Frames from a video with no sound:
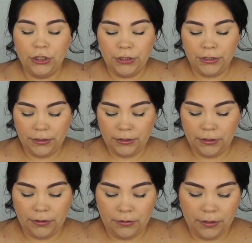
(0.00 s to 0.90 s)
matches,
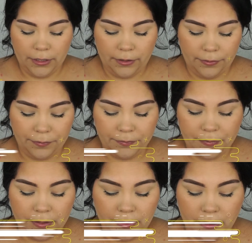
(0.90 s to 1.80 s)
you know,
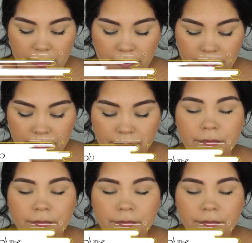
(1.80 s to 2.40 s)
um,